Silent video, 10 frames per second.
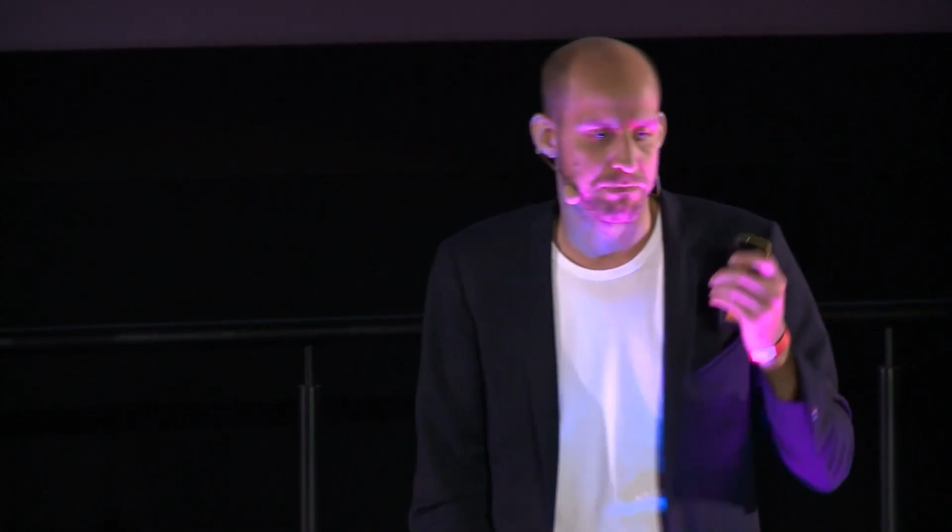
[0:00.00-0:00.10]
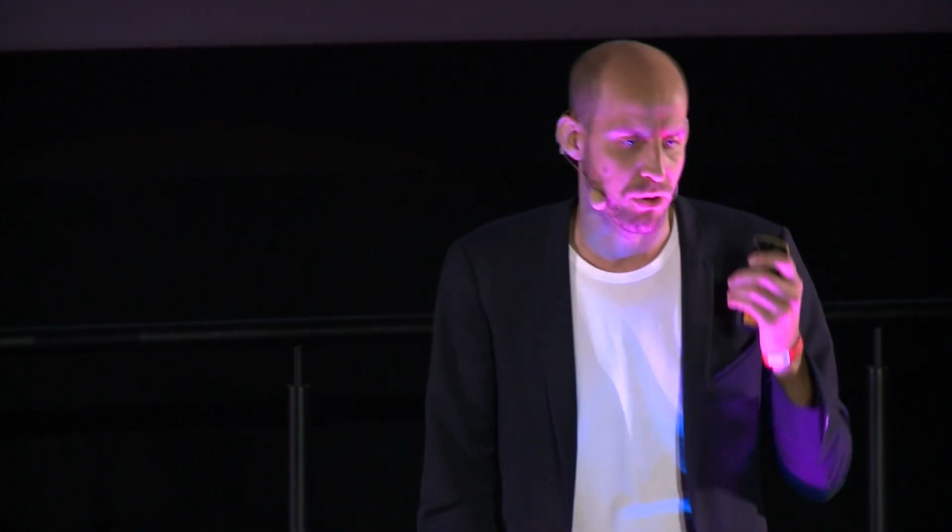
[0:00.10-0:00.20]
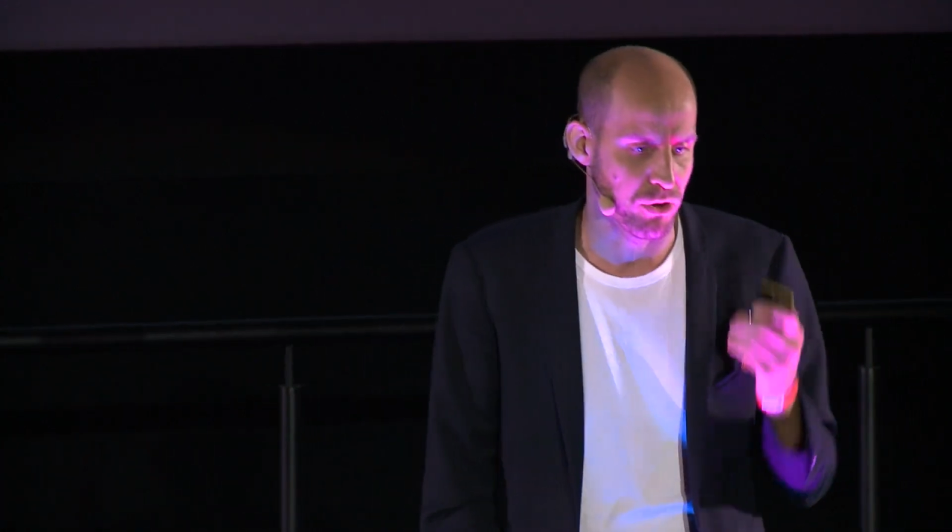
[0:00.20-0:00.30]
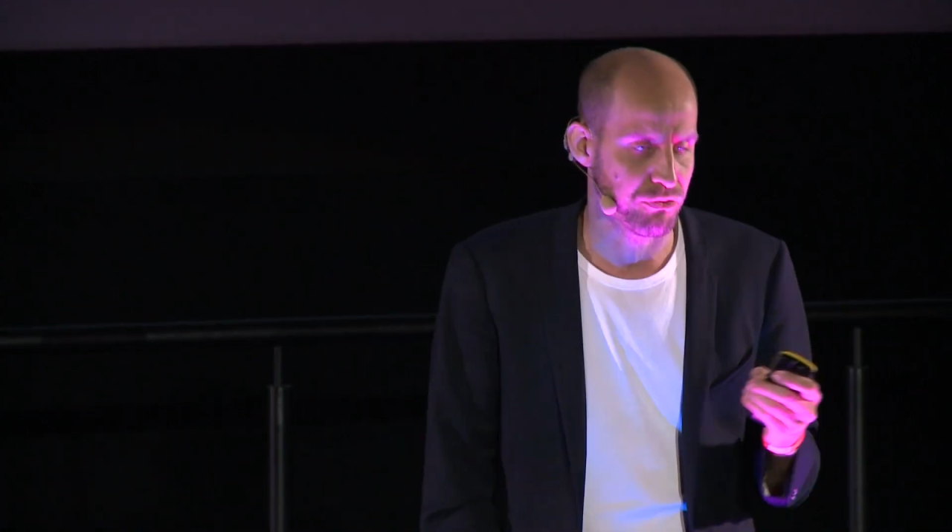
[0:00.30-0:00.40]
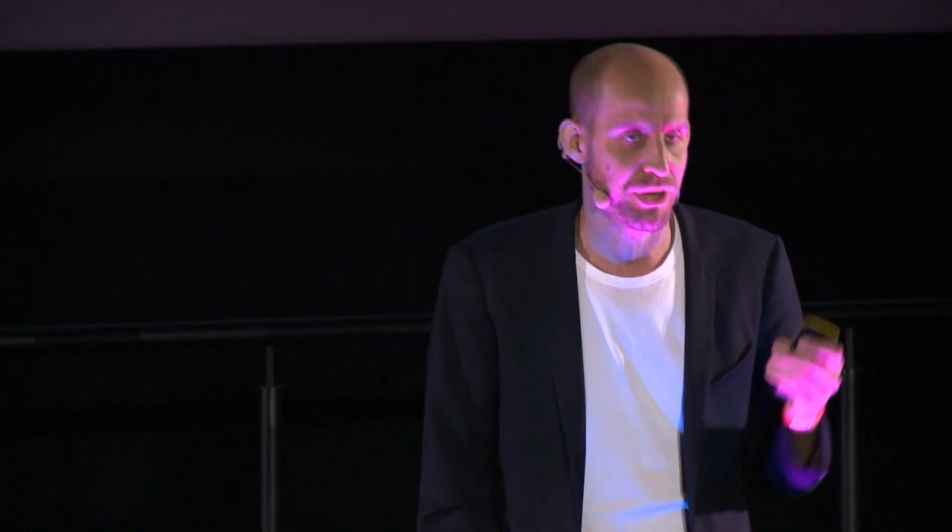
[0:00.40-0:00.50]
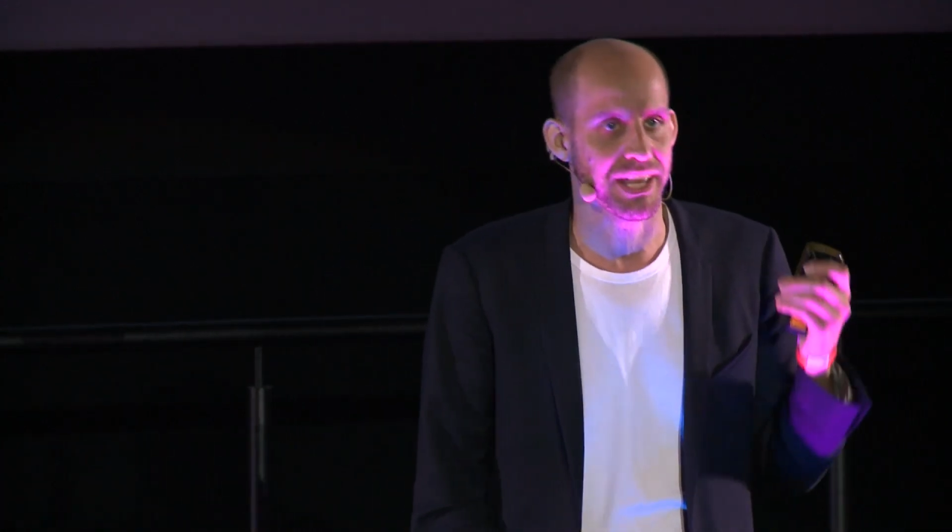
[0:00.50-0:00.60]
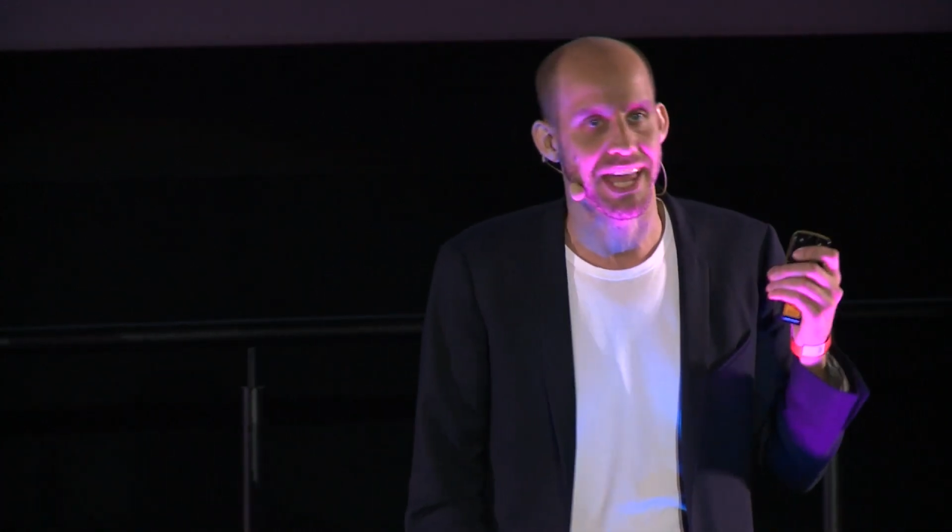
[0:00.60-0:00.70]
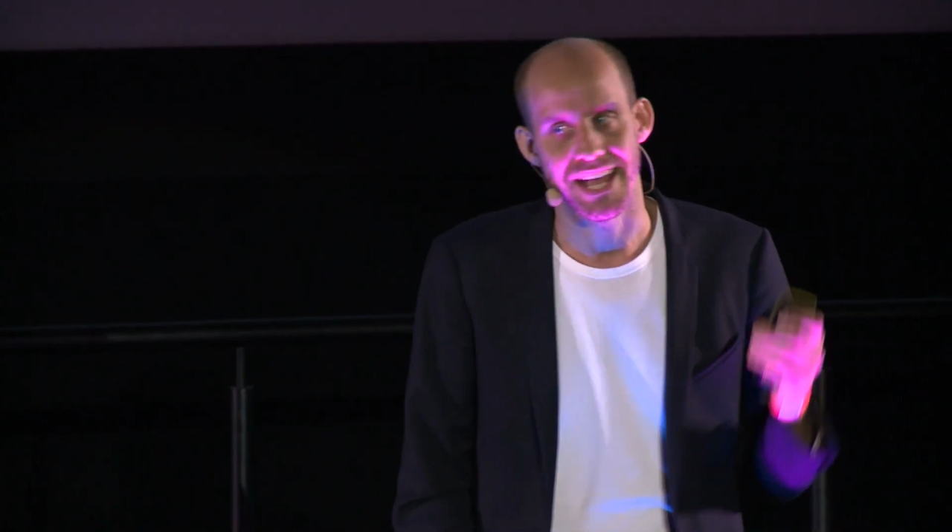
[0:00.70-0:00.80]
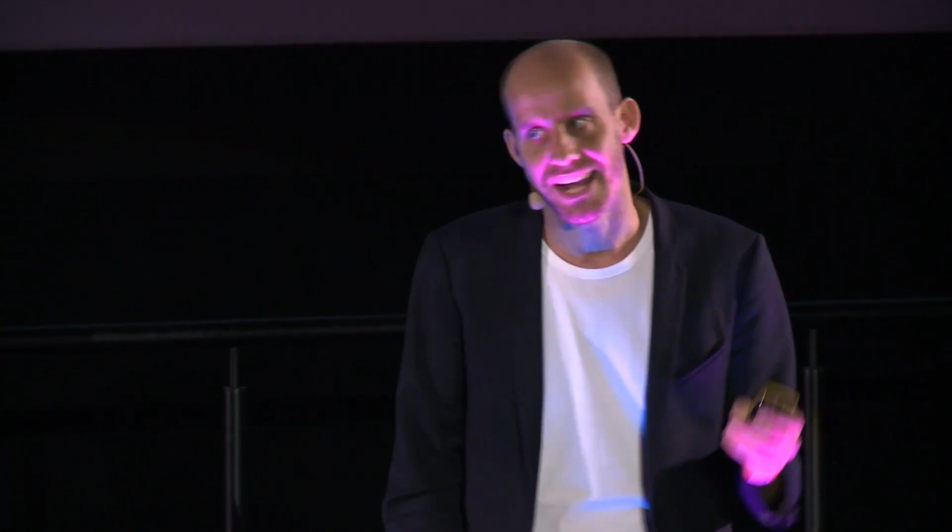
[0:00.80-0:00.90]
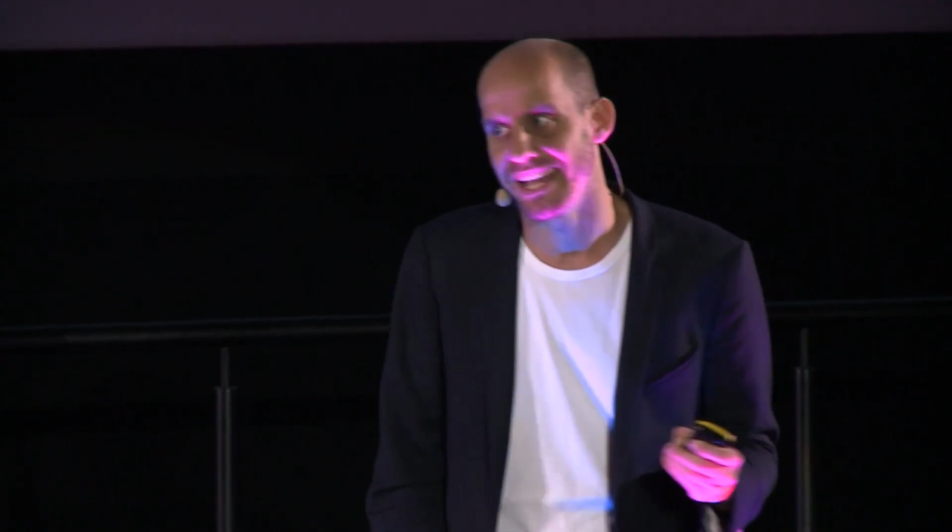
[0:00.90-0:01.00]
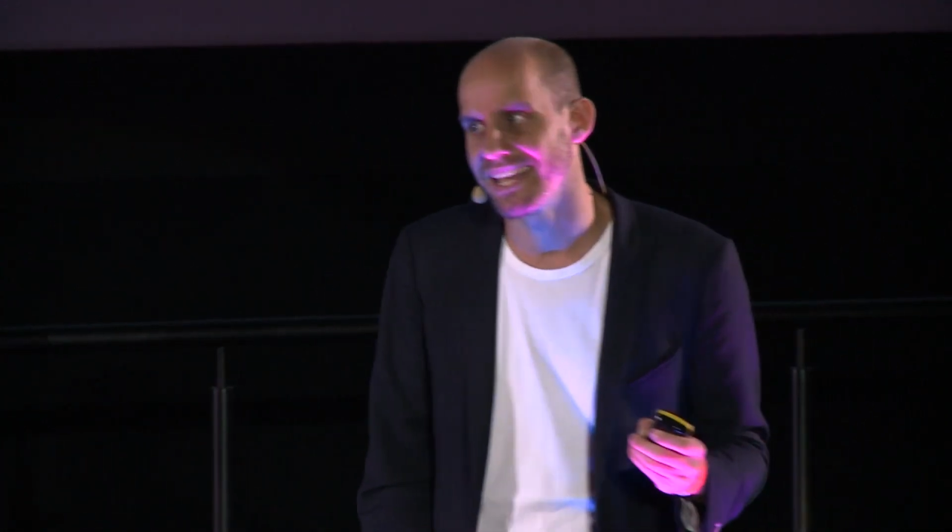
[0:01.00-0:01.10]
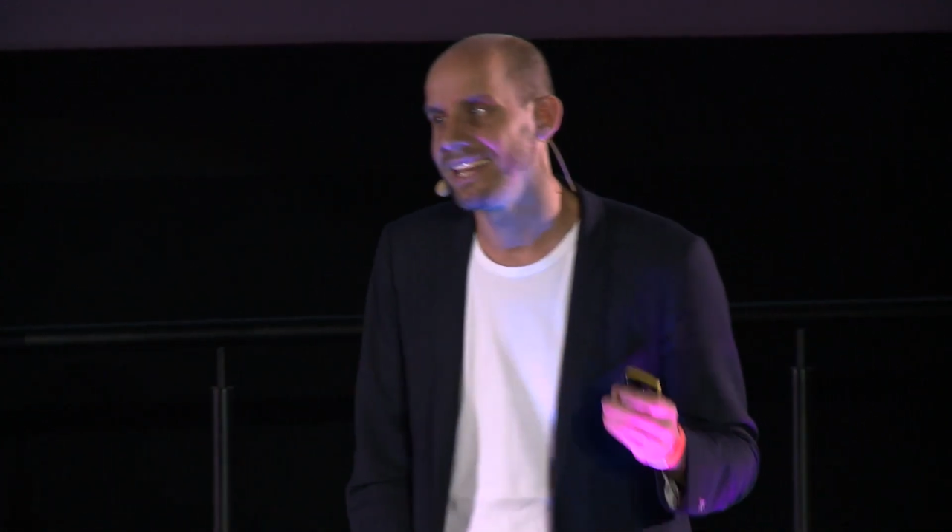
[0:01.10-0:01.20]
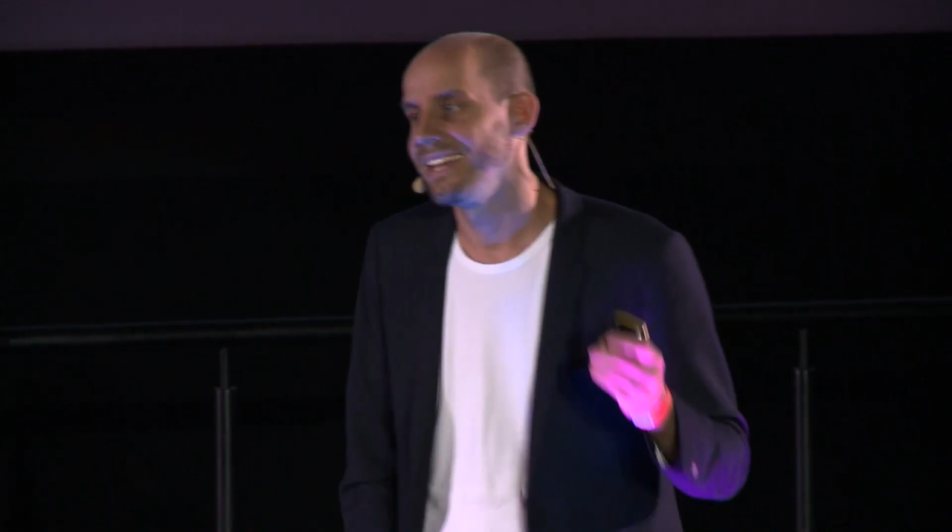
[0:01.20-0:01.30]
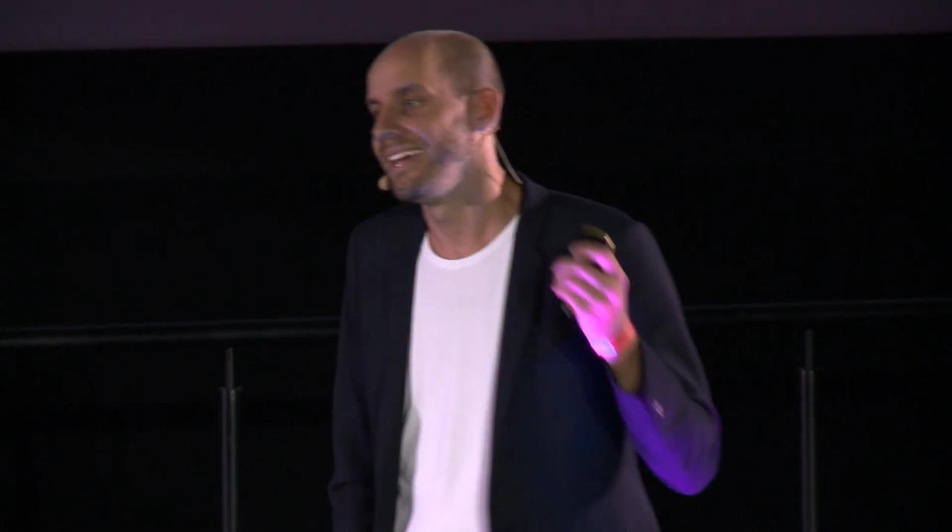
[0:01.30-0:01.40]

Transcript: perfect AI